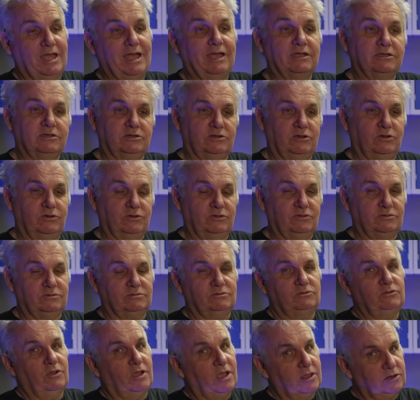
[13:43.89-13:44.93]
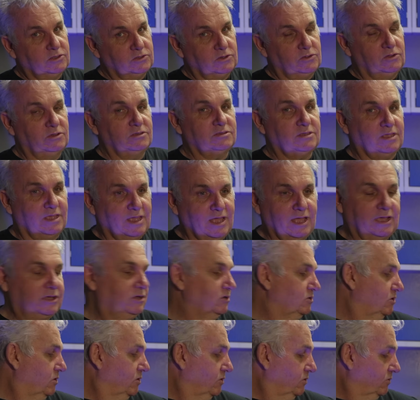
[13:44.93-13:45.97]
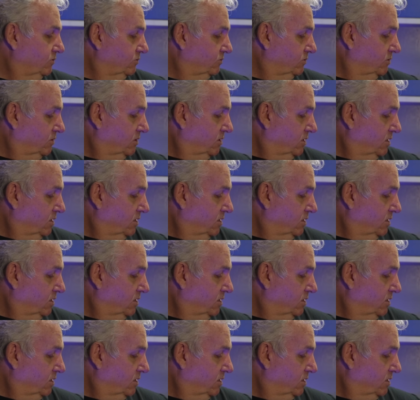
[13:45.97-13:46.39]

acodise, not anodise, acodise